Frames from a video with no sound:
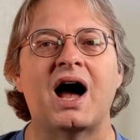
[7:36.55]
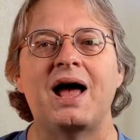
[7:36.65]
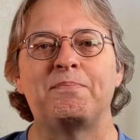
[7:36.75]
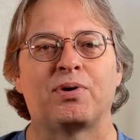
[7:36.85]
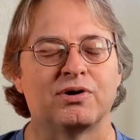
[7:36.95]

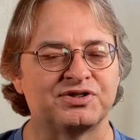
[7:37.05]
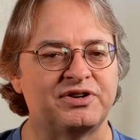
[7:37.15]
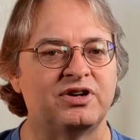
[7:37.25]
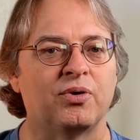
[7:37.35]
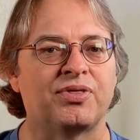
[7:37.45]
I
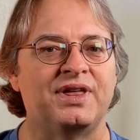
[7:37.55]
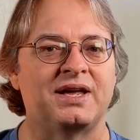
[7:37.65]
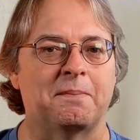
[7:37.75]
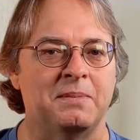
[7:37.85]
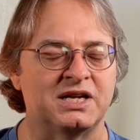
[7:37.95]
personally don't
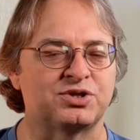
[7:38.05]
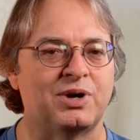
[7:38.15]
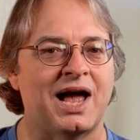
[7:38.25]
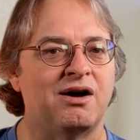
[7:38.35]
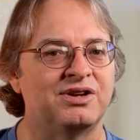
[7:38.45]
think mixed
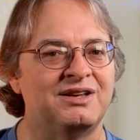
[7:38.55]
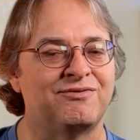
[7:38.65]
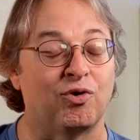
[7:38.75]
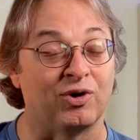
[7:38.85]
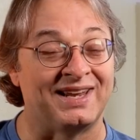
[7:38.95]
reality
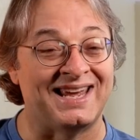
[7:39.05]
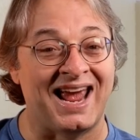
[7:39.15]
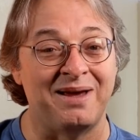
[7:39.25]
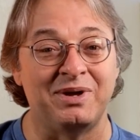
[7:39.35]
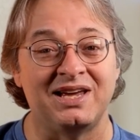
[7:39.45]
for
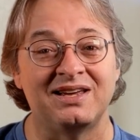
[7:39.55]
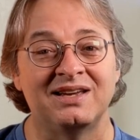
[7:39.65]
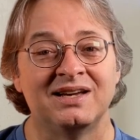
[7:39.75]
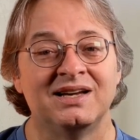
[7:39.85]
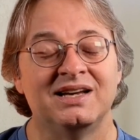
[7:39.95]

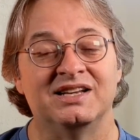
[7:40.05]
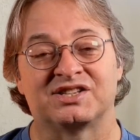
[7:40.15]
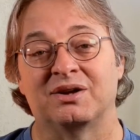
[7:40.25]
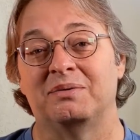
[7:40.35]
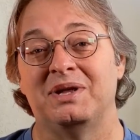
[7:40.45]
gaming
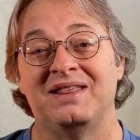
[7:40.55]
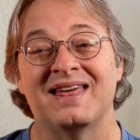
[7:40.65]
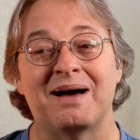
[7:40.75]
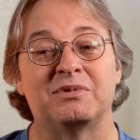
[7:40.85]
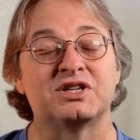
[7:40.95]
is going to be
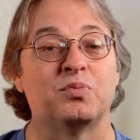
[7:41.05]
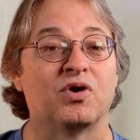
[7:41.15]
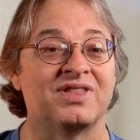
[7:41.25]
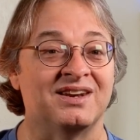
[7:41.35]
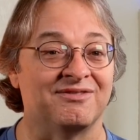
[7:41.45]
that much
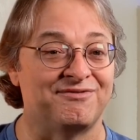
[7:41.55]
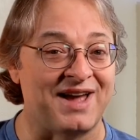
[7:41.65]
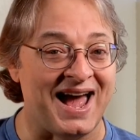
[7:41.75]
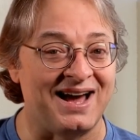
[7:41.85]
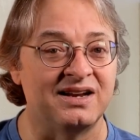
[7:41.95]
more than a
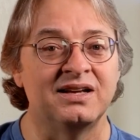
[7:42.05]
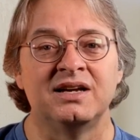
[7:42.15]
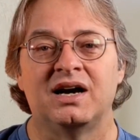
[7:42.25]
fad.